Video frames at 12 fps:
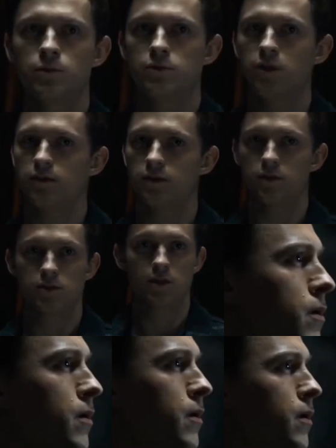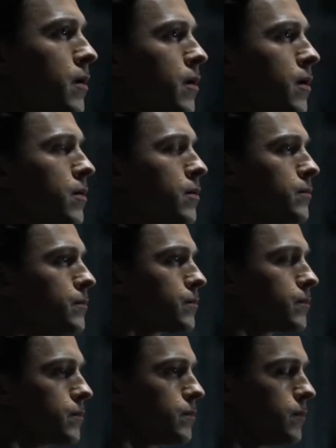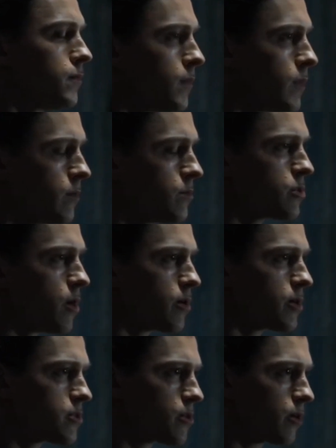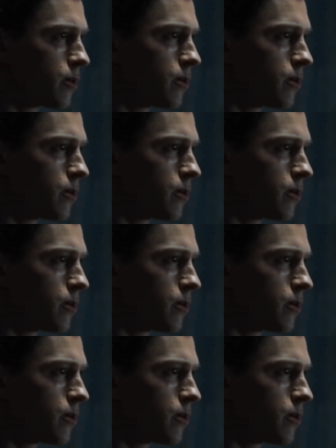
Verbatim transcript: stomach feeling that Gargan had spent the last decade